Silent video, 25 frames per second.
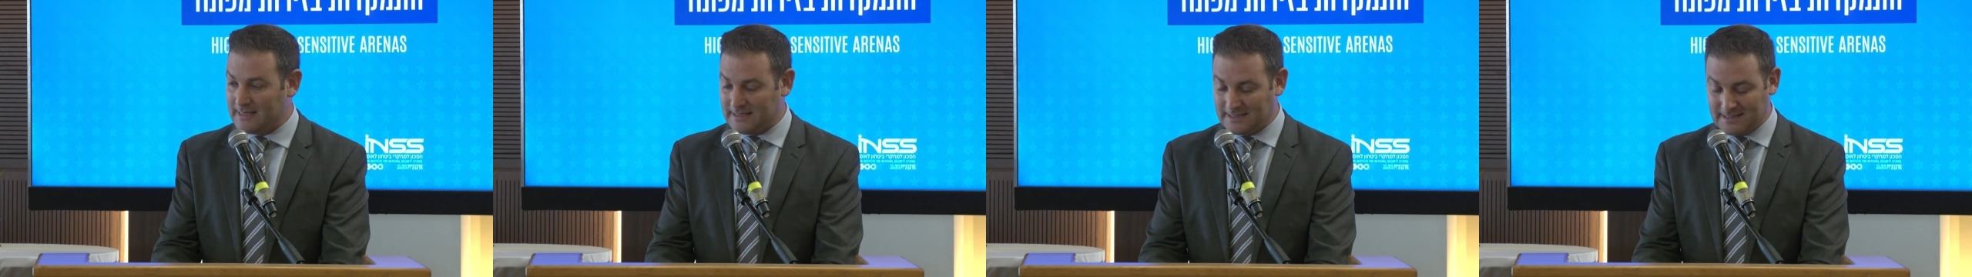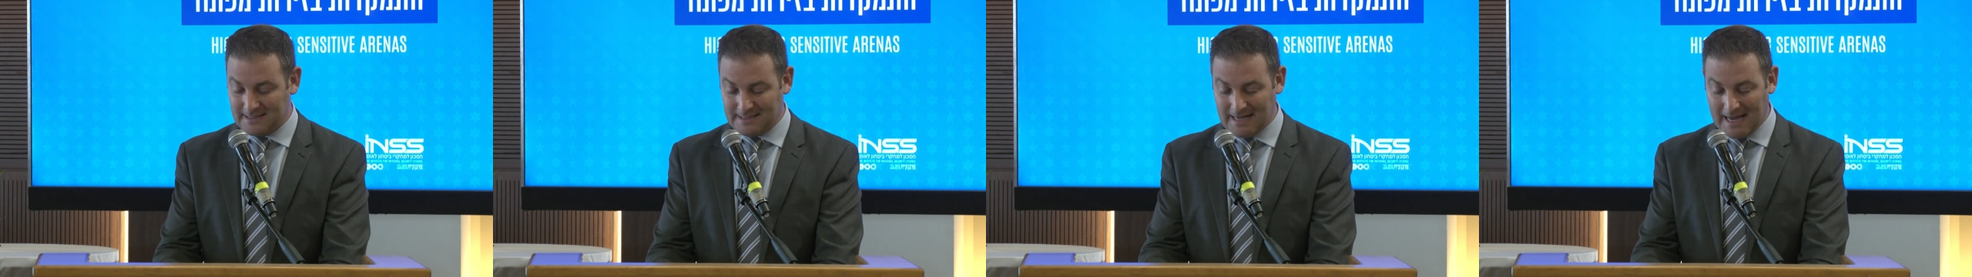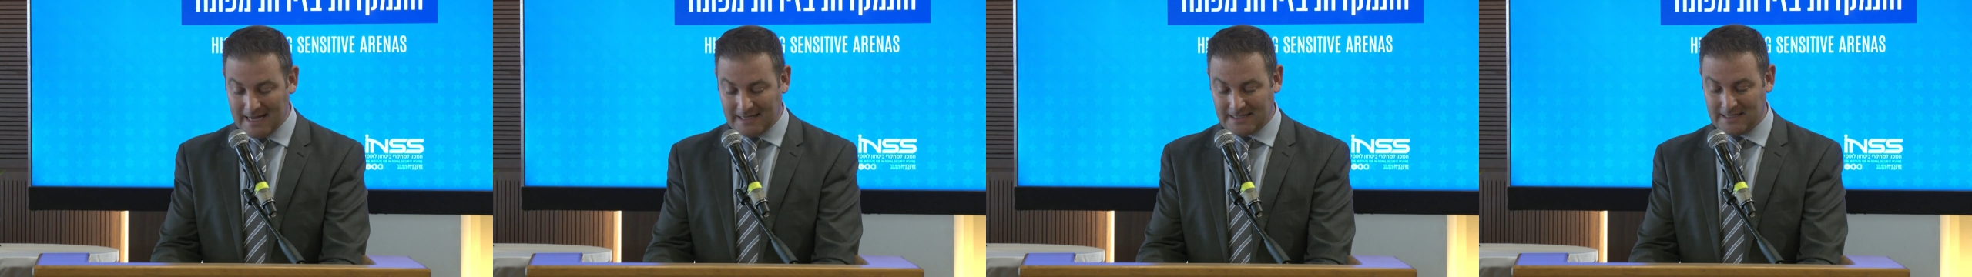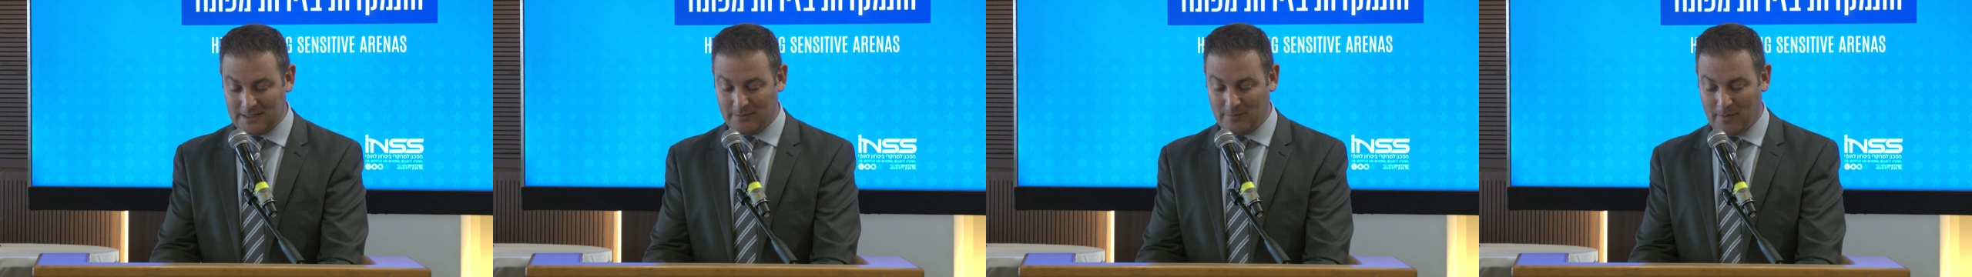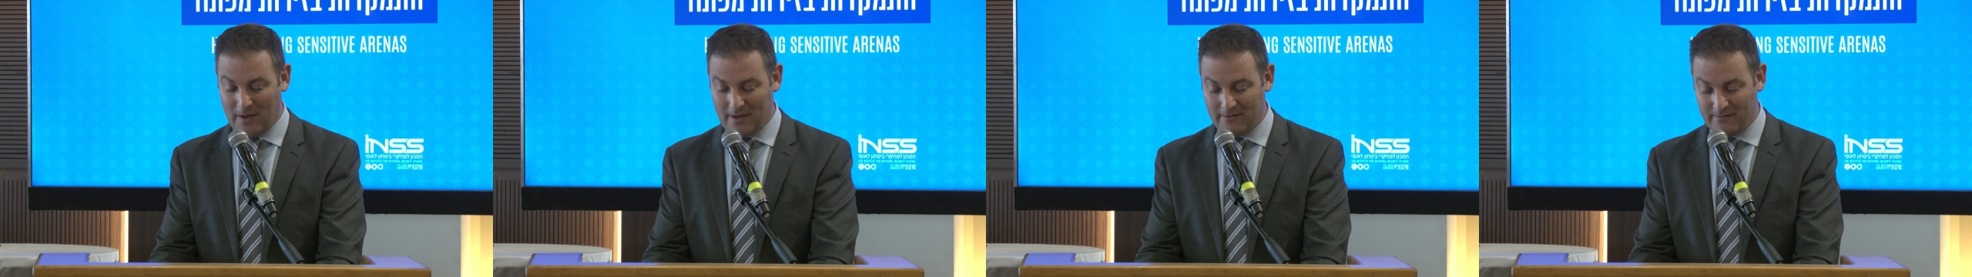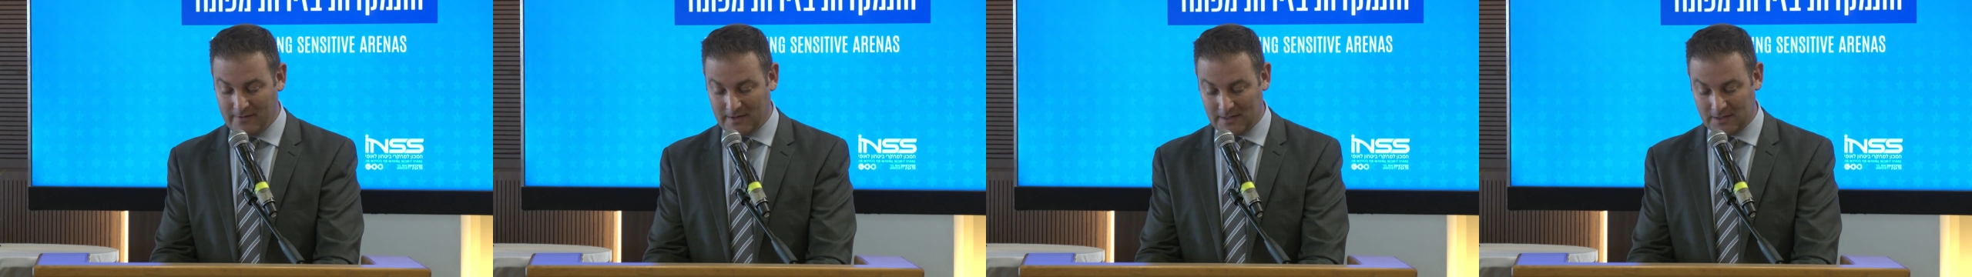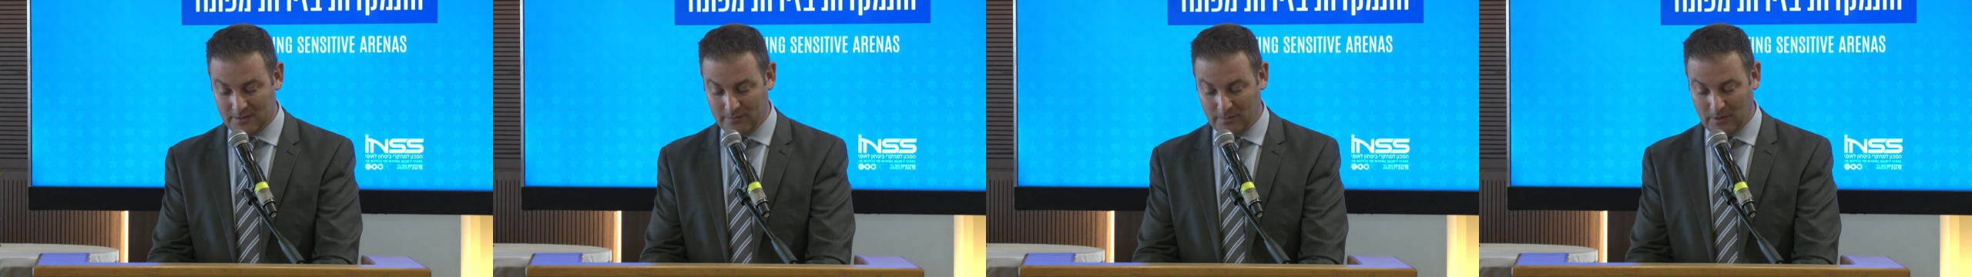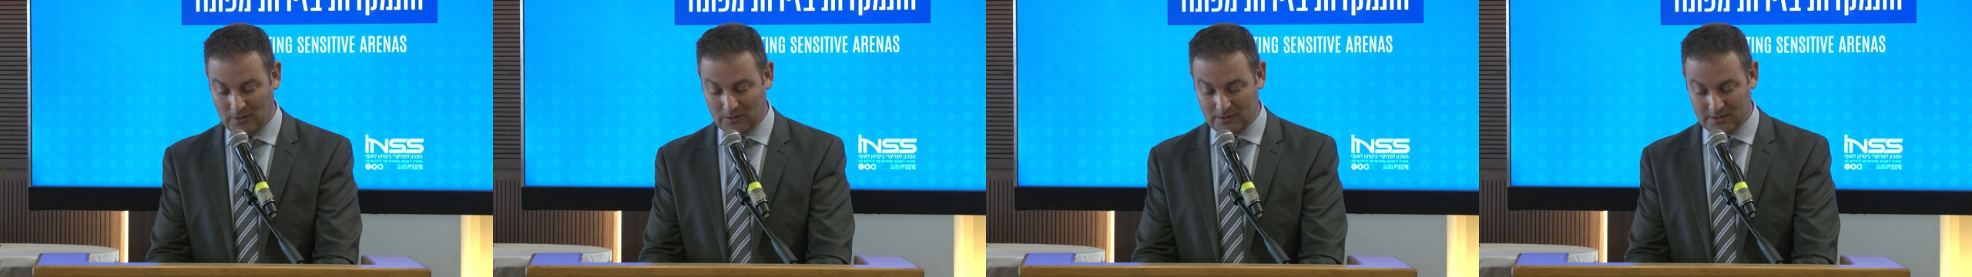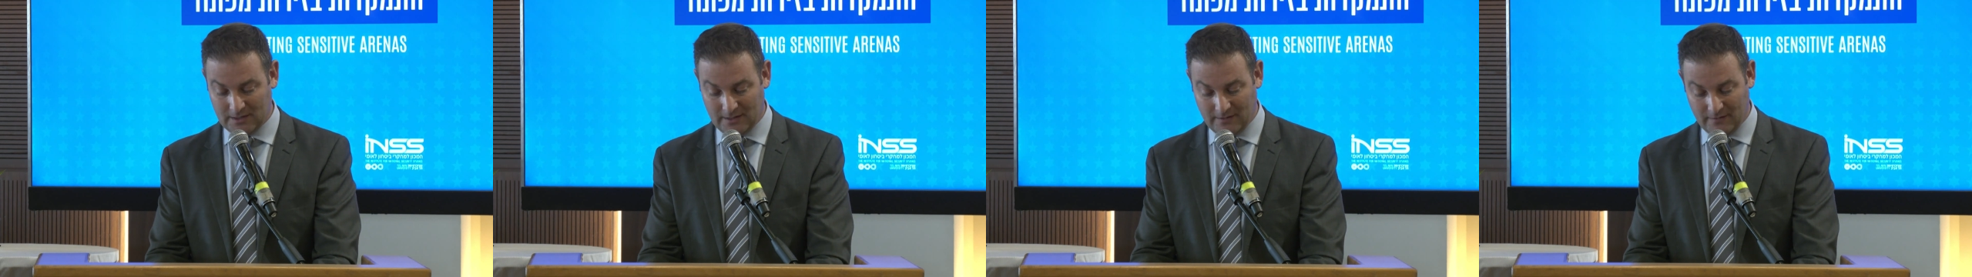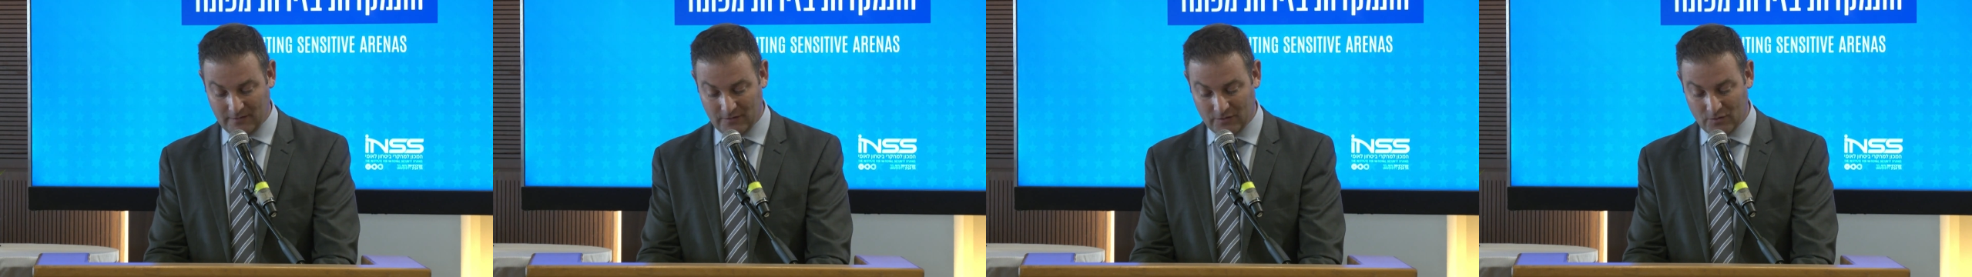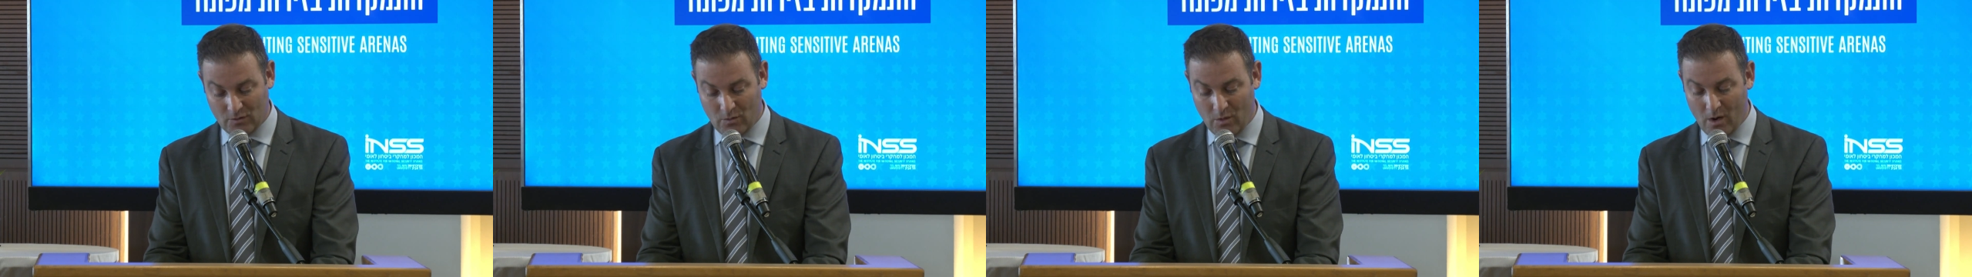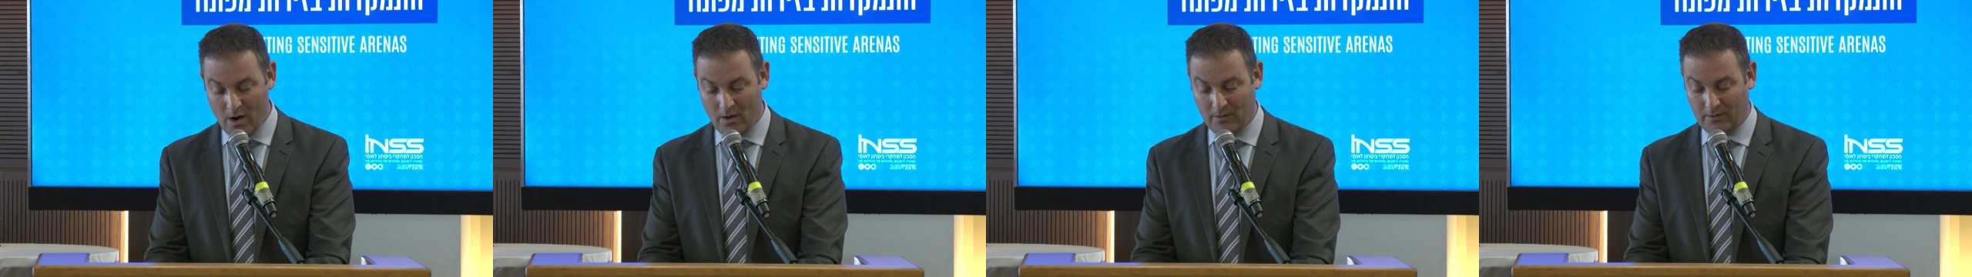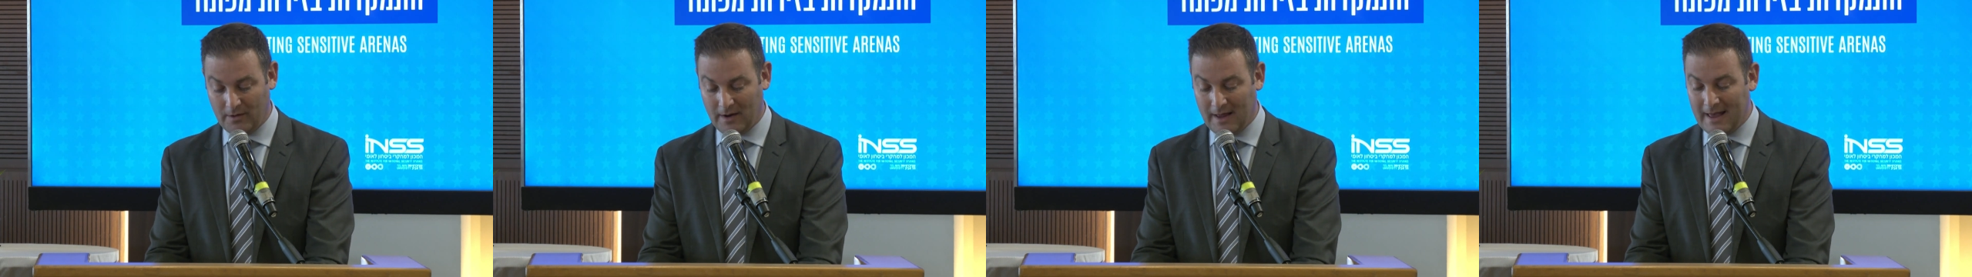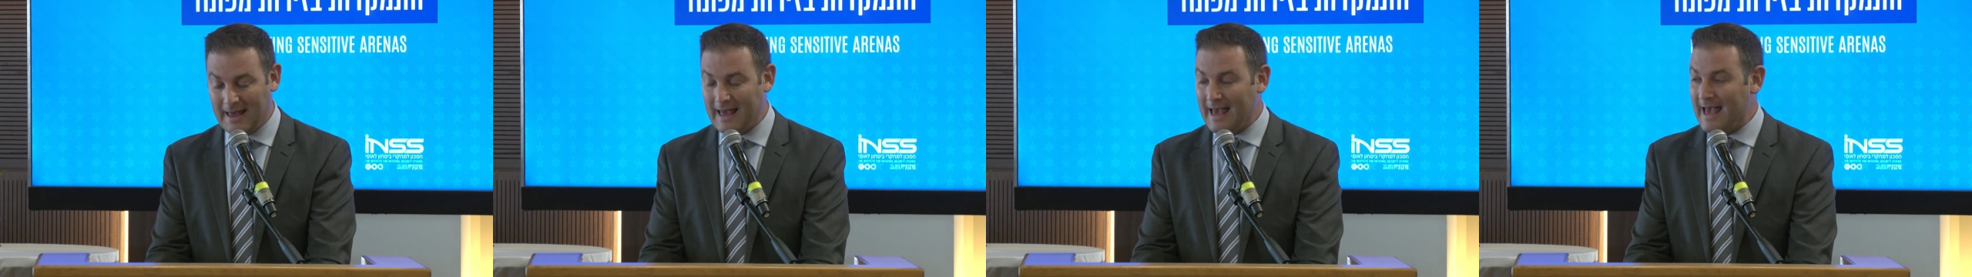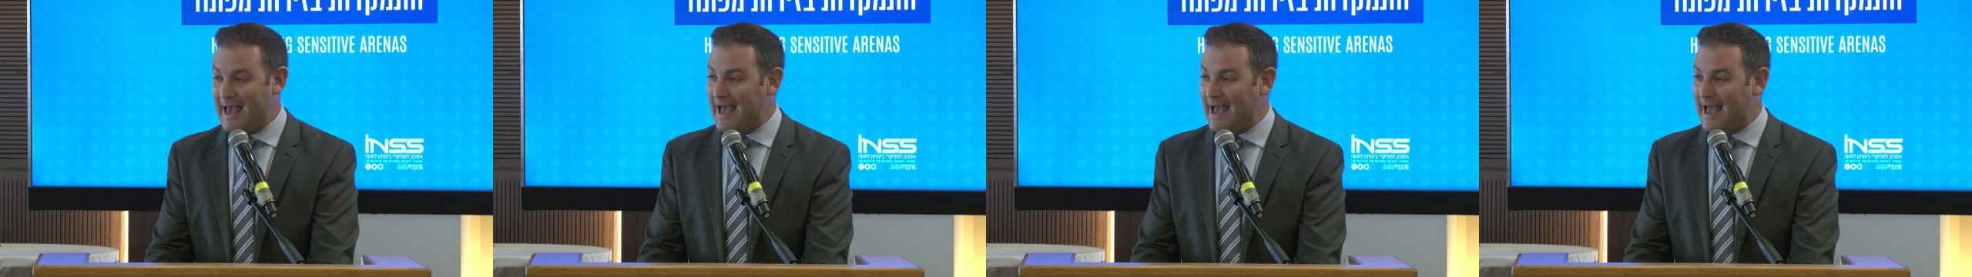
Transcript: stated by Victor Bolter in this quote.